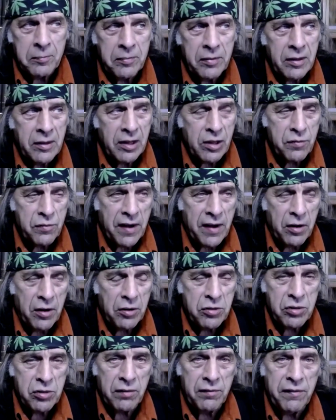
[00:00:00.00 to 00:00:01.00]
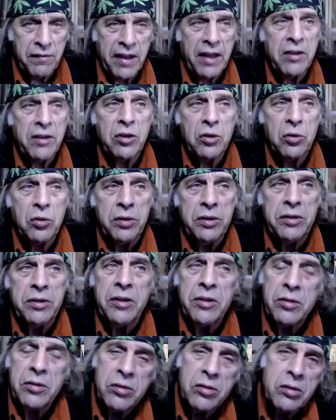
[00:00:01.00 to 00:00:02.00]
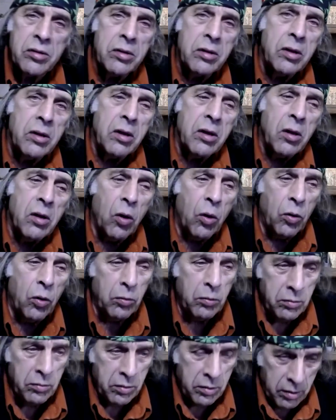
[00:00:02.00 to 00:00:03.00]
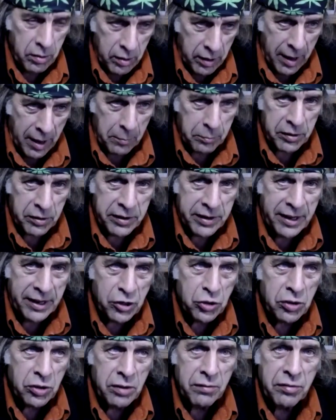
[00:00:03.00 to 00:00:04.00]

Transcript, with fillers: as far as their value in this whole application of